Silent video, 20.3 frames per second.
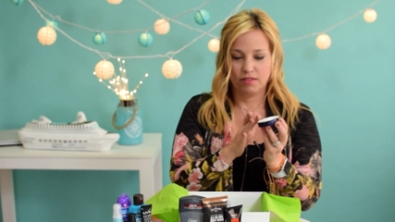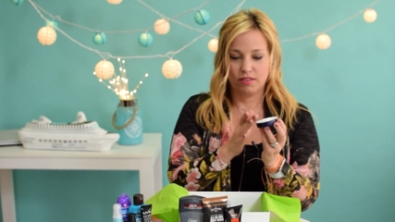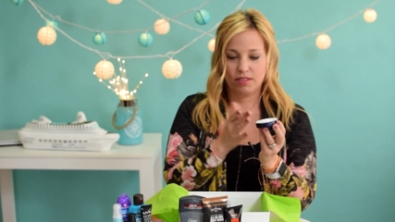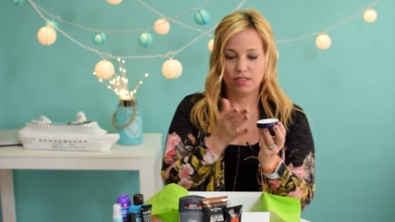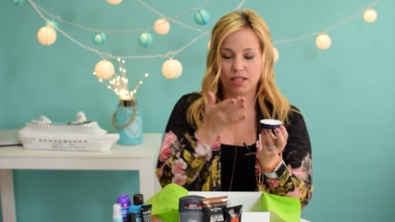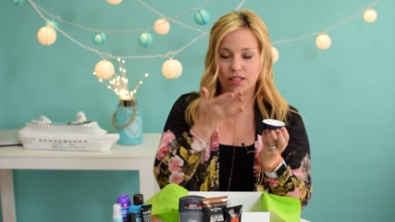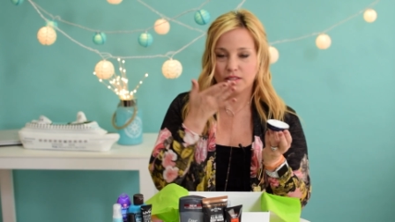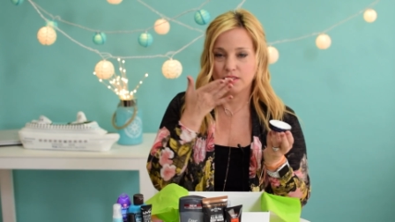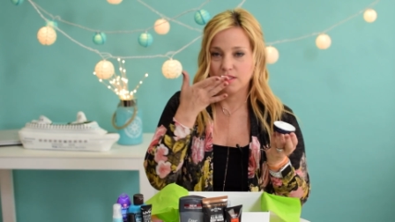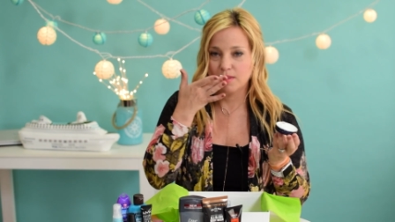
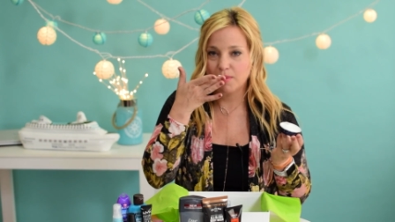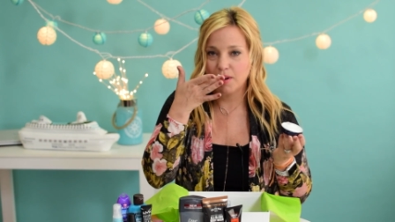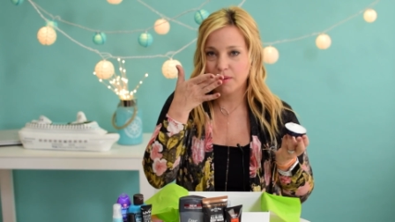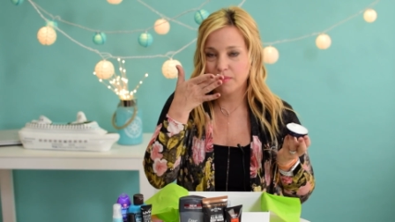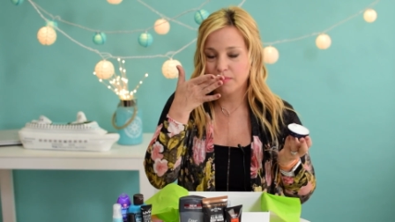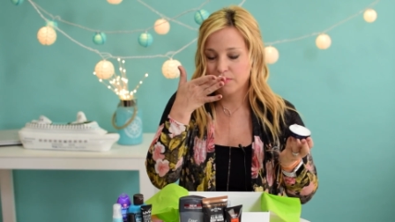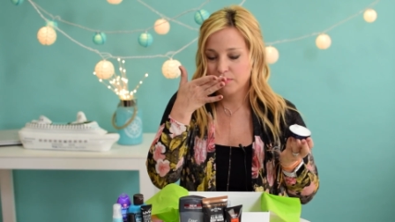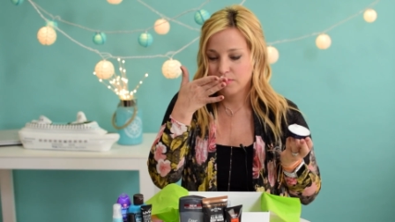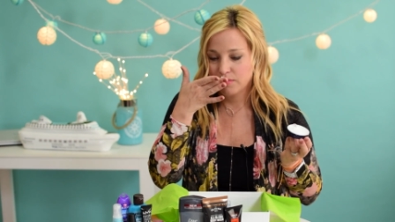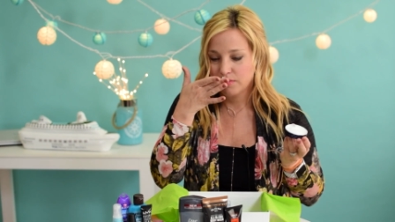Take a little
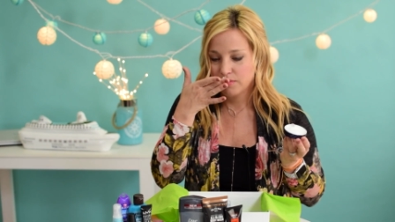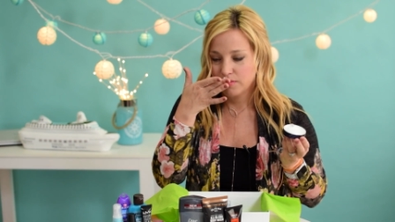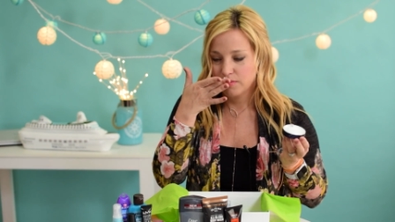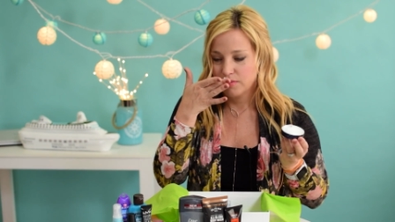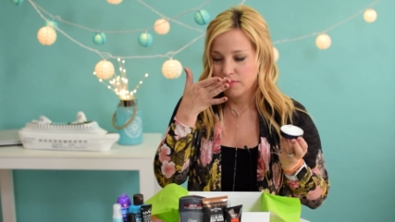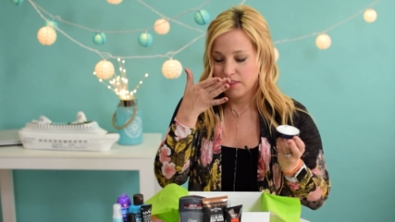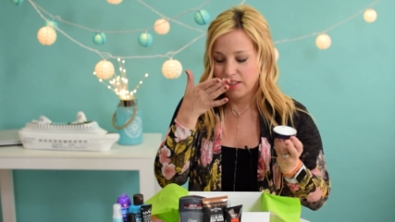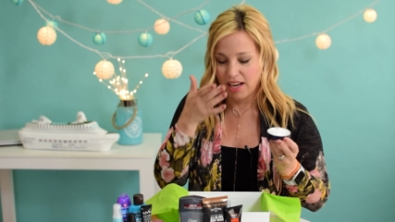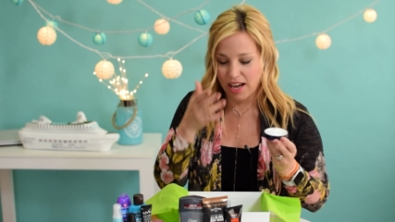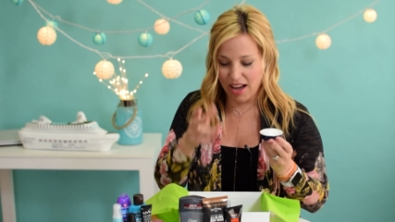smell.
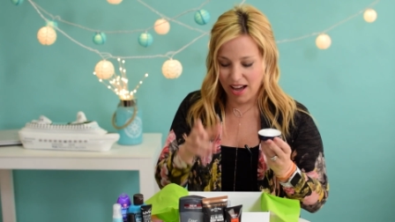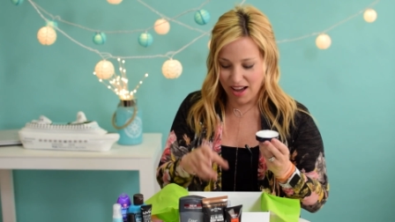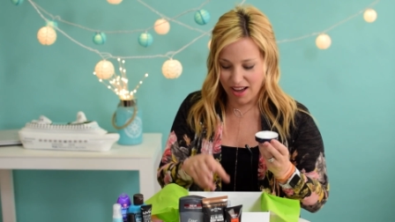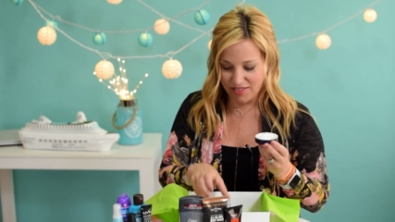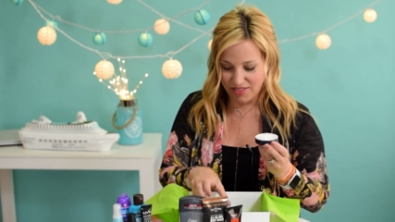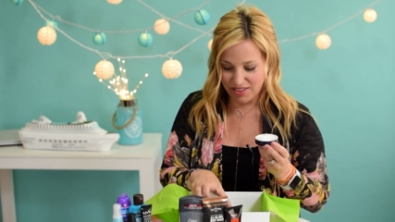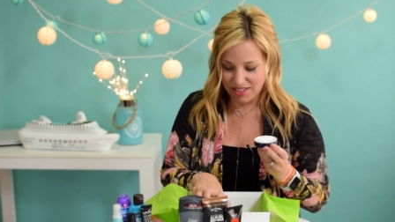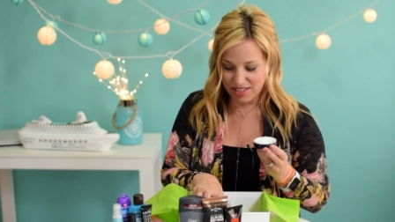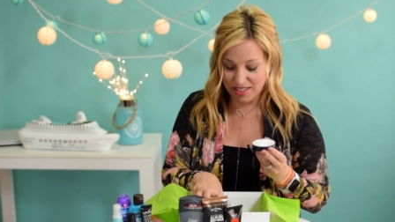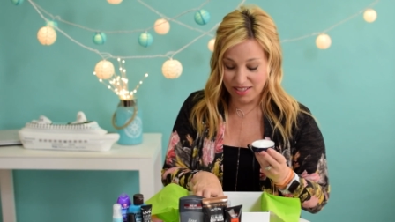Yeah,
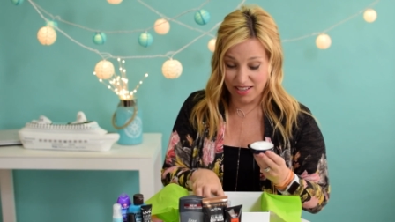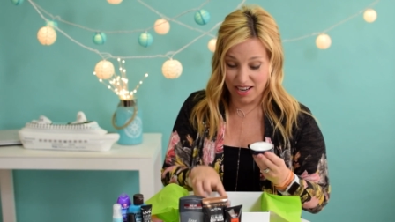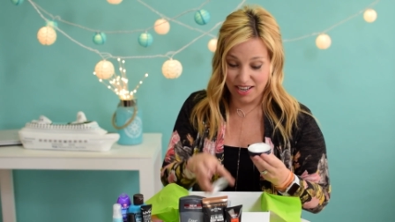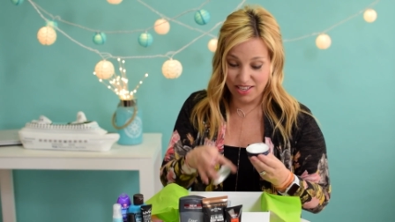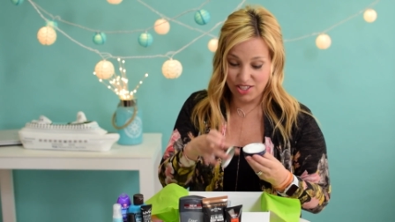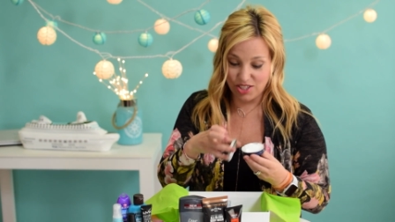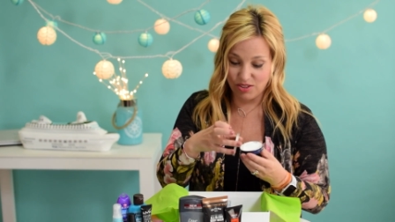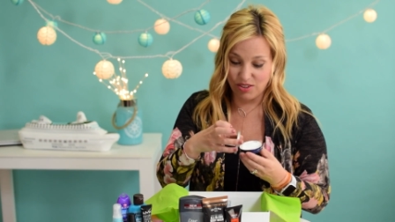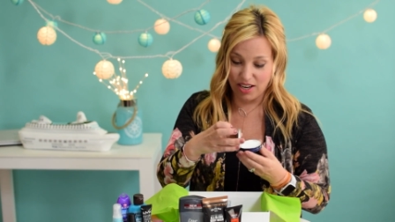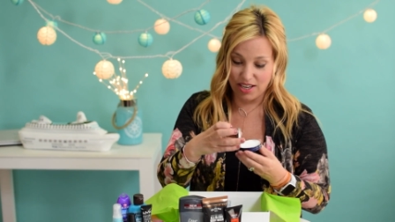this is
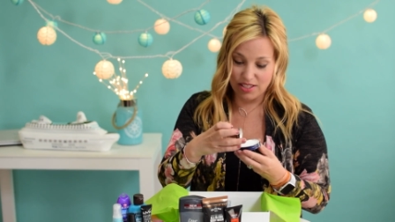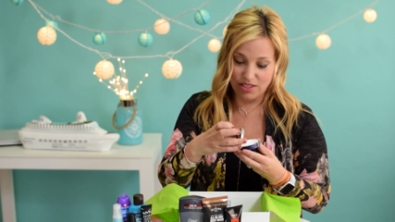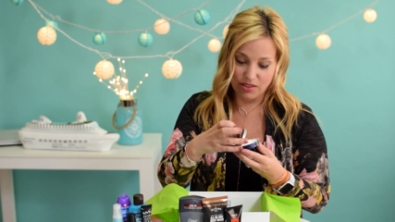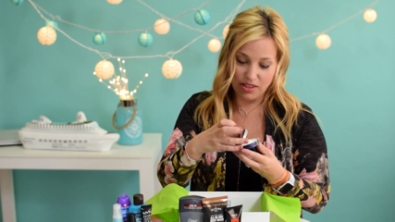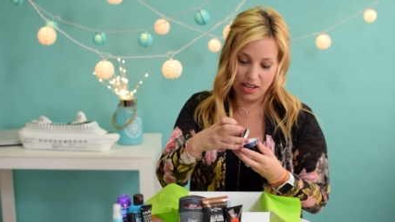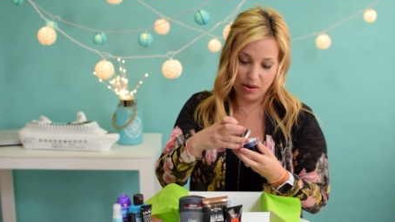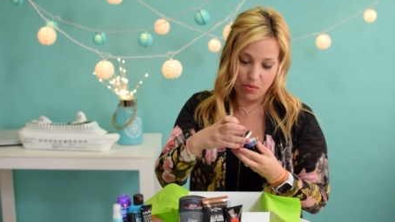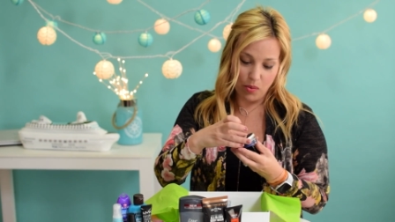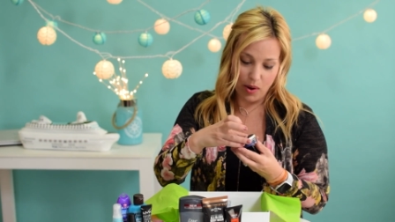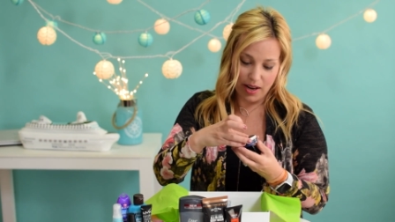nice, you guys.
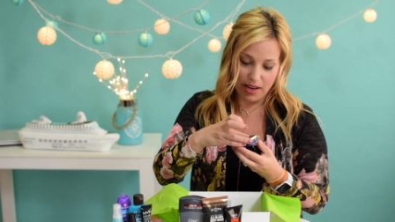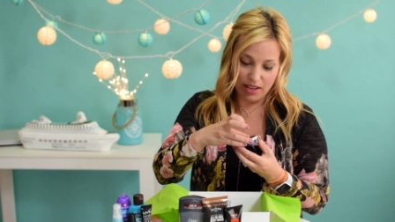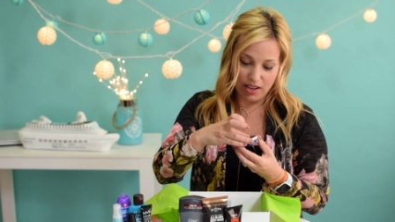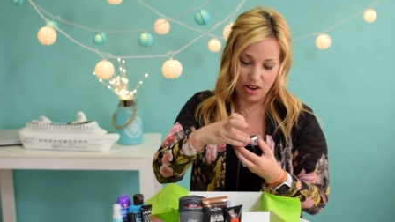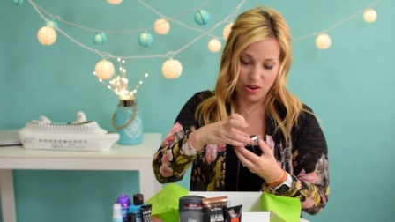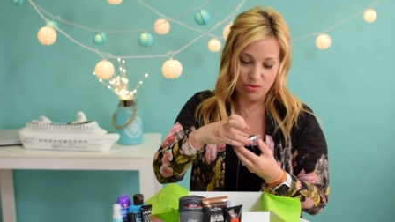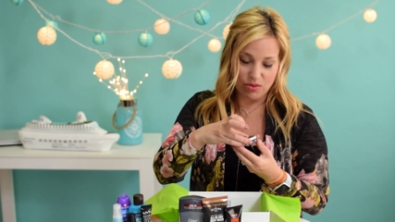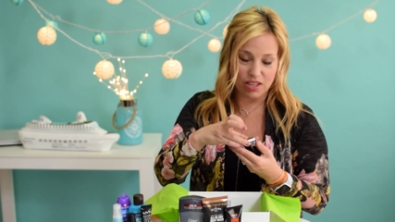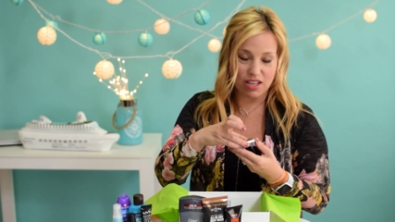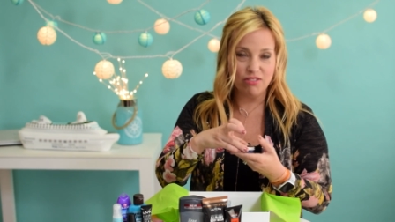Okay, way to
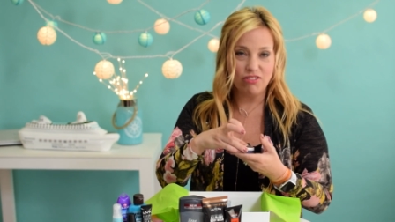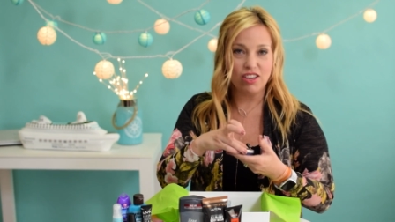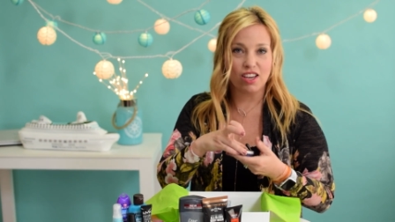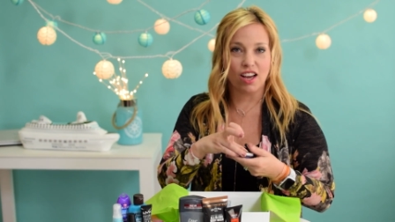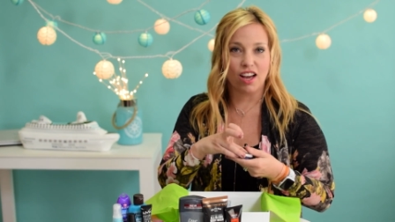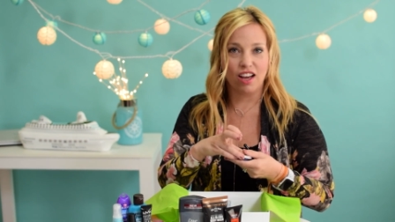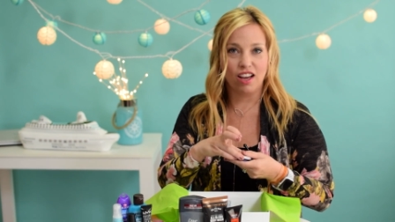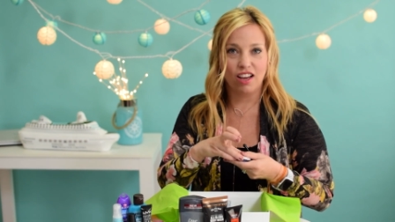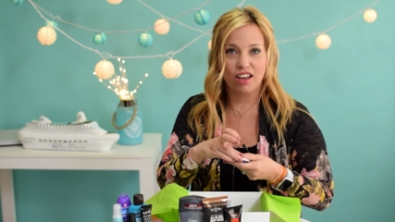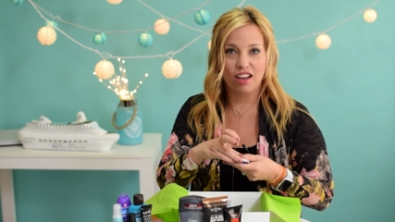go,
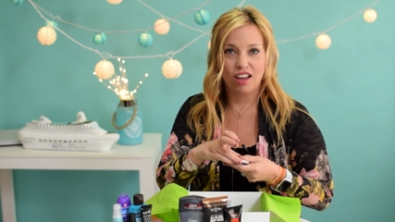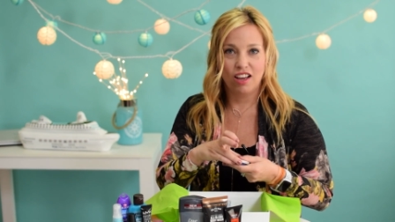Nivea.